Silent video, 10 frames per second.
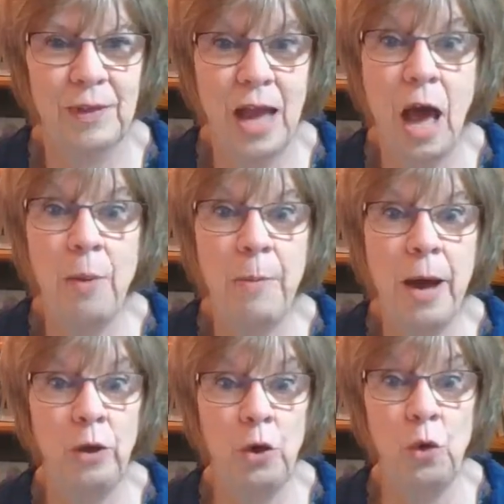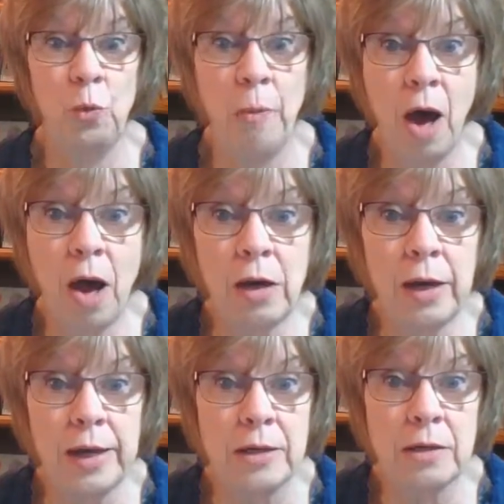How about
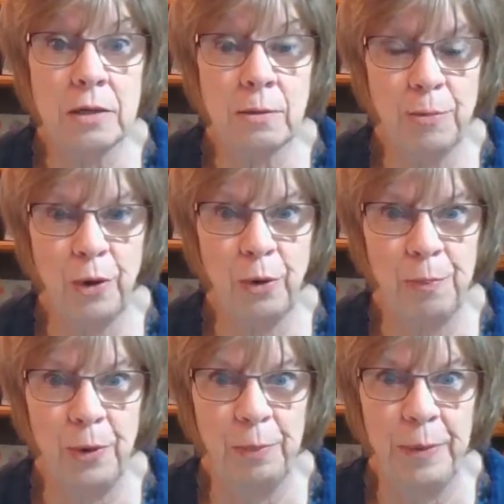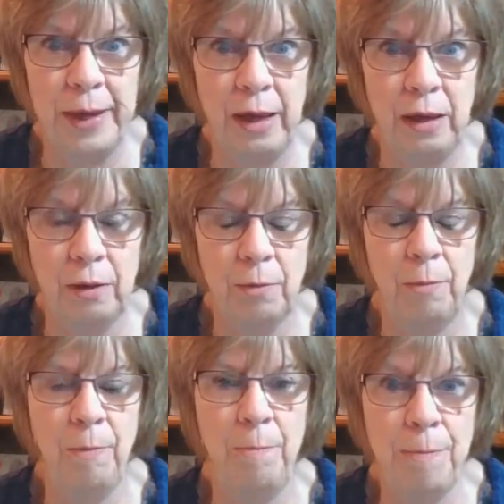humongous purple pig?
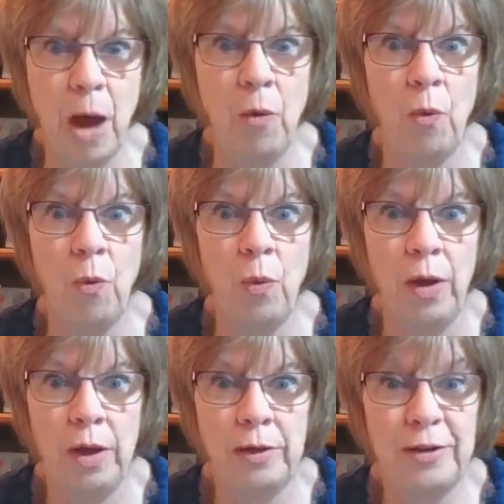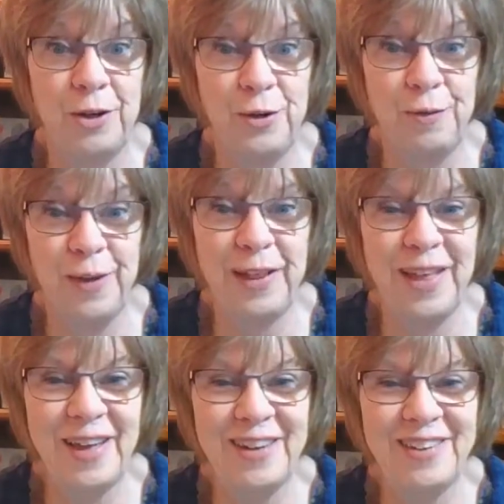Did you feel
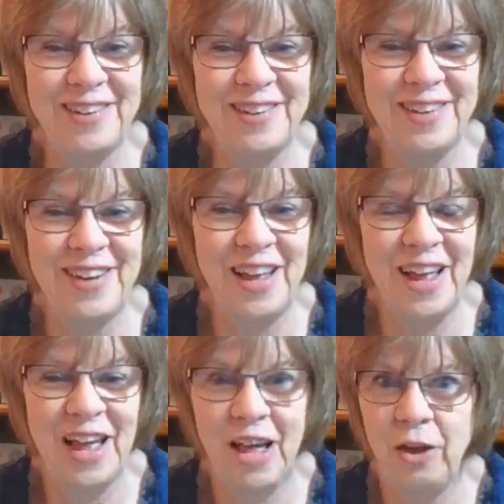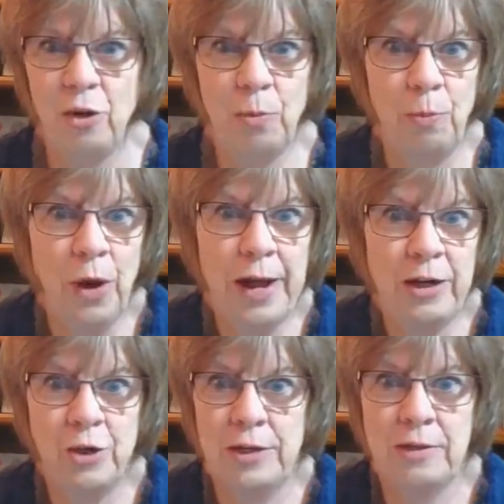it? Your
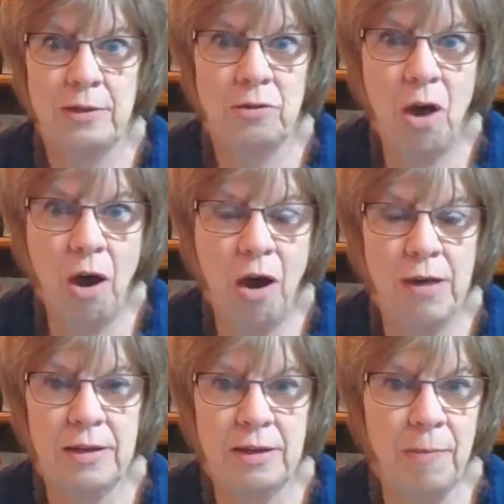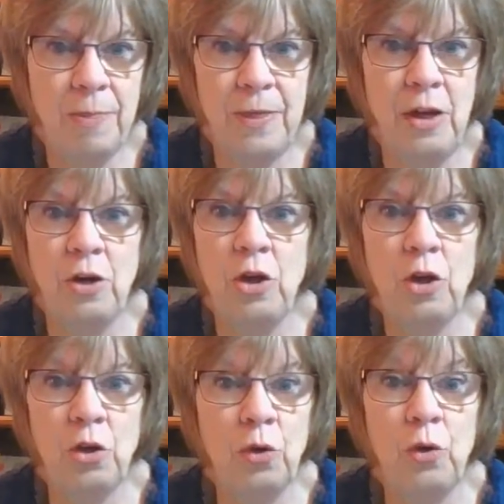brain just saw something
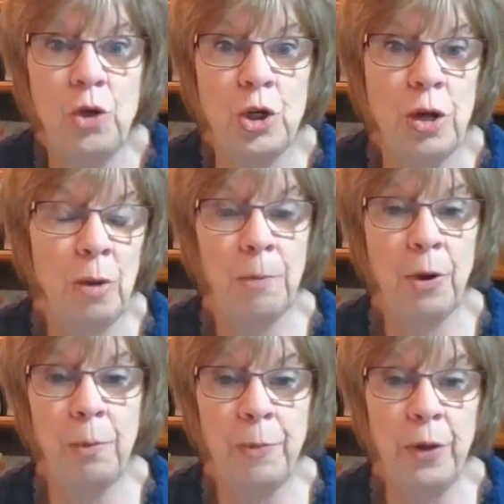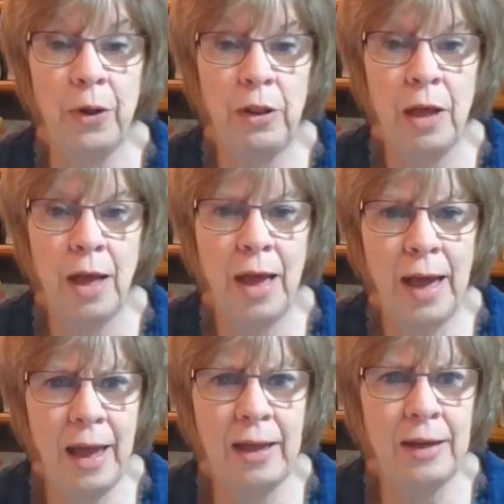huge, purple,
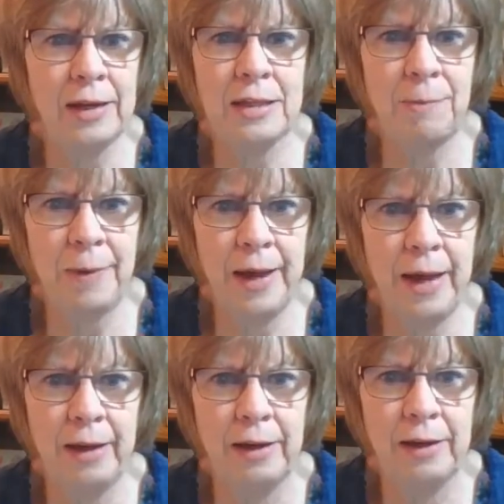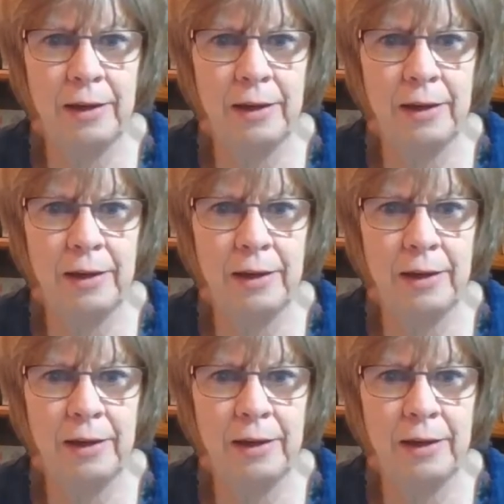and it's a pig.